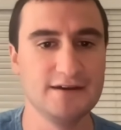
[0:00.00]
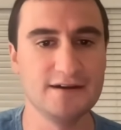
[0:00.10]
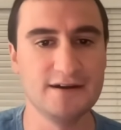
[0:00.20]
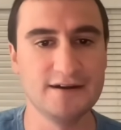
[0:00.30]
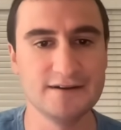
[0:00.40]

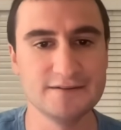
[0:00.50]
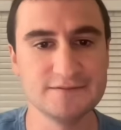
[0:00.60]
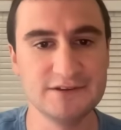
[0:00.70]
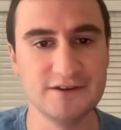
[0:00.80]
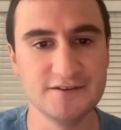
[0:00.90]
uh,
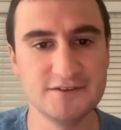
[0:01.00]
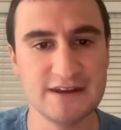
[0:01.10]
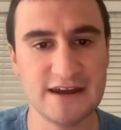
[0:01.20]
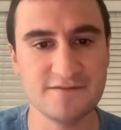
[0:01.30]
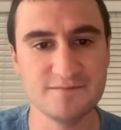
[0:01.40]
you know you
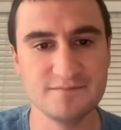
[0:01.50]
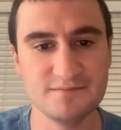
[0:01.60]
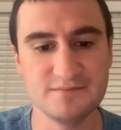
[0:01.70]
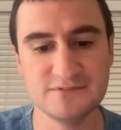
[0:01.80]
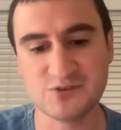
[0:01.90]
can have
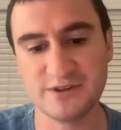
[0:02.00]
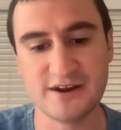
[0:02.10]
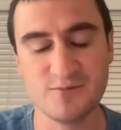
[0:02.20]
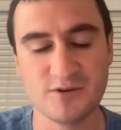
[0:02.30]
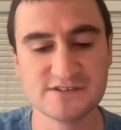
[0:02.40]

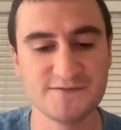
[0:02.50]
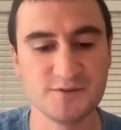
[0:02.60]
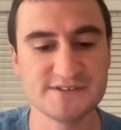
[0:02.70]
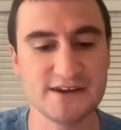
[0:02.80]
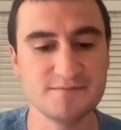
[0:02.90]
Soler more as a
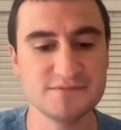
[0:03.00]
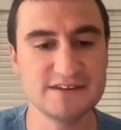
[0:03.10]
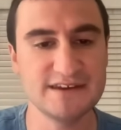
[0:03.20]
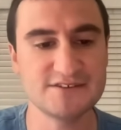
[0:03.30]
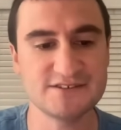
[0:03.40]
full time
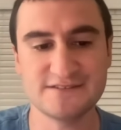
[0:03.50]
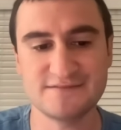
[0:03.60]
DH.